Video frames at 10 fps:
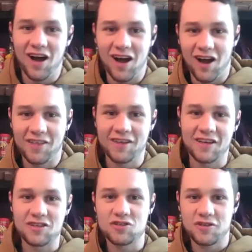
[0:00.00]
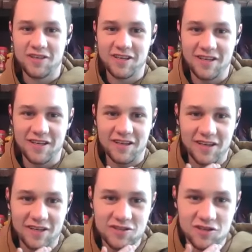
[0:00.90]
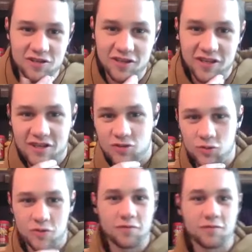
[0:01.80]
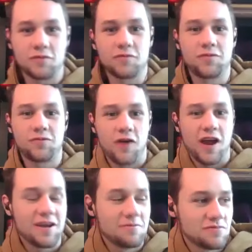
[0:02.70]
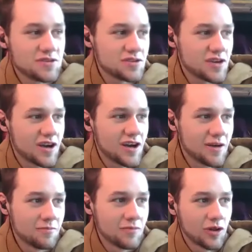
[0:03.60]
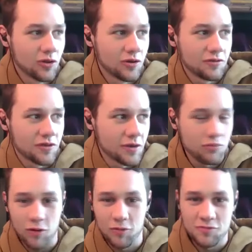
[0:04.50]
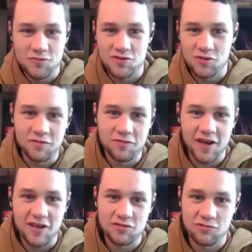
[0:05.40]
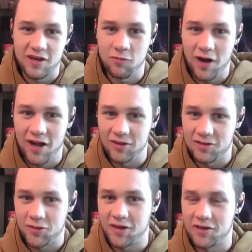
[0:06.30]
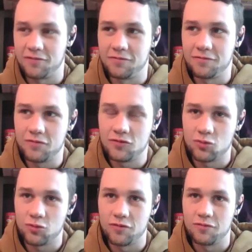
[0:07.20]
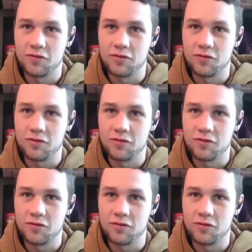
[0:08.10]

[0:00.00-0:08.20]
I think it certainly sort of frames a lot of the problems that we face really well, to think of sort of